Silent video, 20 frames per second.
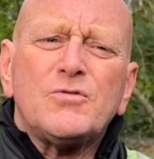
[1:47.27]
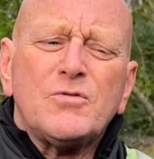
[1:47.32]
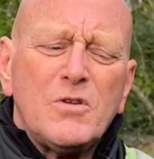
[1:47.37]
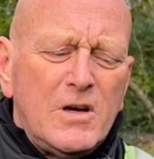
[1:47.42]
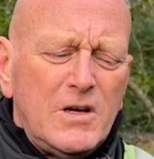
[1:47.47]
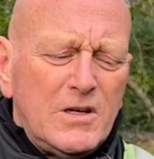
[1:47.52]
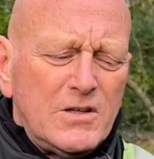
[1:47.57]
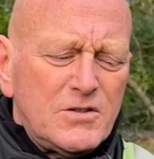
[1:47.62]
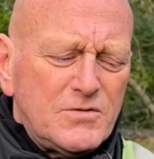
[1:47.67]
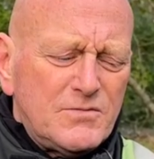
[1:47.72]

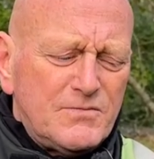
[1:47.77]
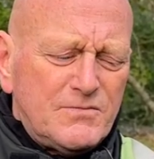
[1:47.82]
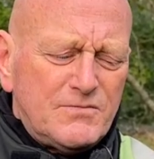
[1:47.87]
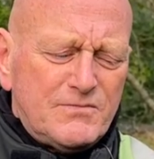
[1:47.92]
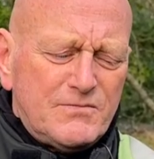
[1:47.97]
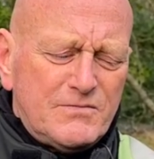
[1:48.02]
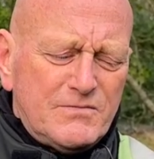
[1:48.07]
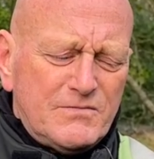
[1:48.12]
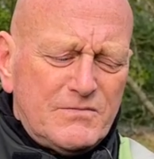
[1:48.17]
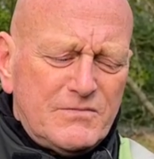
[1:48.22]
uh,
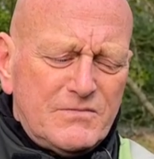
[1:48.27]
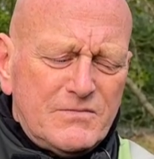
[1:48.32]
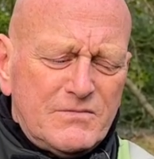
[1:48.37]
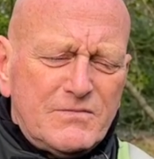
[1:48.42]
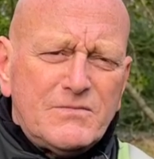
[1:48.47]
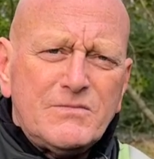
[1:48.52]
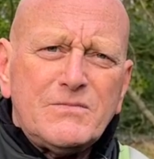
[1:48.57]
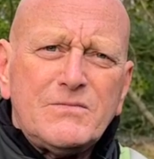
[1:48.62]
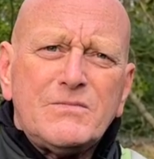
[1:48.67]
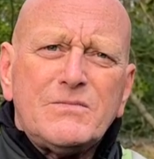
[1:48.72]
oh,
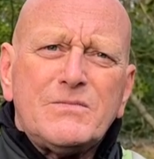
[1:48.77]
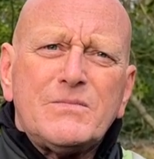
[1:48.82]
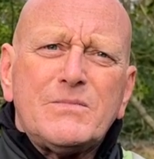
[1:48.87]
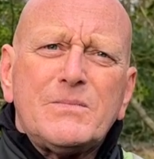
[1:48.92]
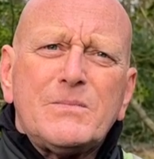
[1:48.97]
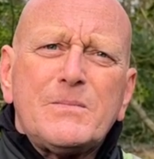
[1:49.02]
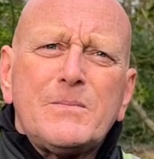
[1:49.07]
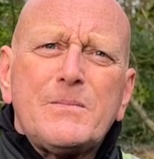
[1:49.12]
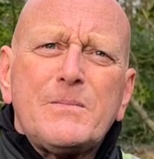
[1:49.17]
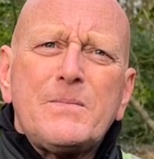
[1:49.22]
you've got the
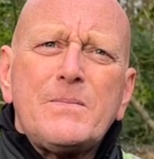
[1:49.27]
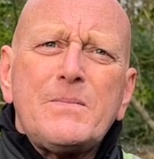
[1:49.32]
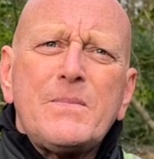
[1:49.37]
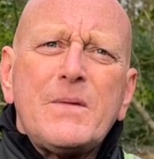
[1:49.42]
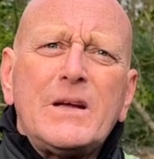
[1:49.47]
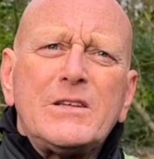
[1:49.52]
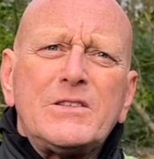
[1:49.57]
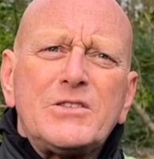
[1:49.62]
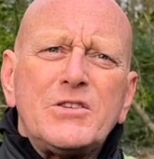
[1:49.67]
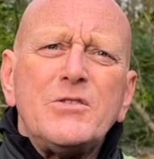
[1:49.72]
two gloves
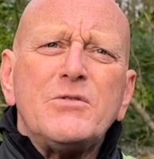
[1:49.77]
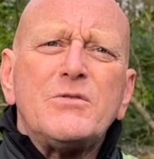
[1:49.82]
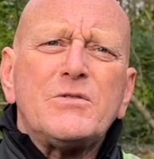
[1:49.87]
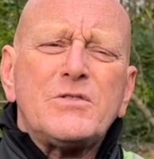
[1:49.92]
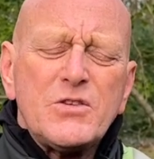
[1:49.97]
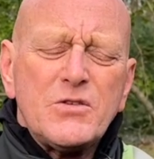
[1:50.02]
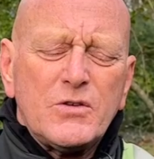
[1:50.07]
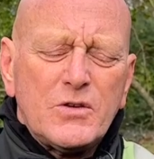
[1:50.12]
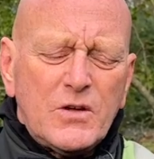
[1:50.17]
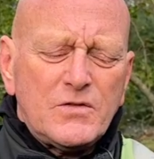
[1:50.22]
in one,
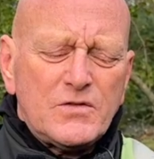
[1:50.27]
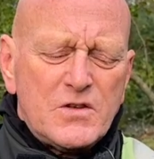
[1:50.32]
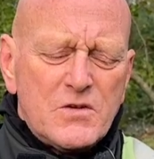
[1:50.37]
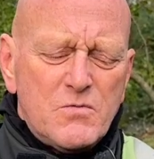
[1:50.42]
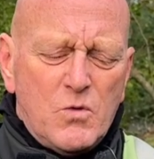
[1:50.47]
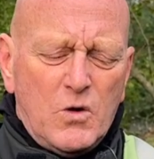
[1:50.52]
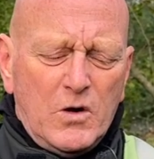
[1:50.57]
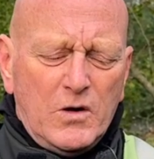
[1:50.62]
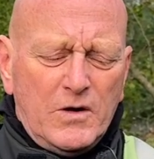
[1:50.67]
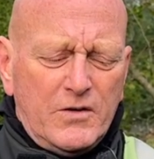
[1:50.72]
2 gloves in
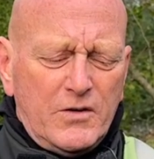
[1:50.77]
one.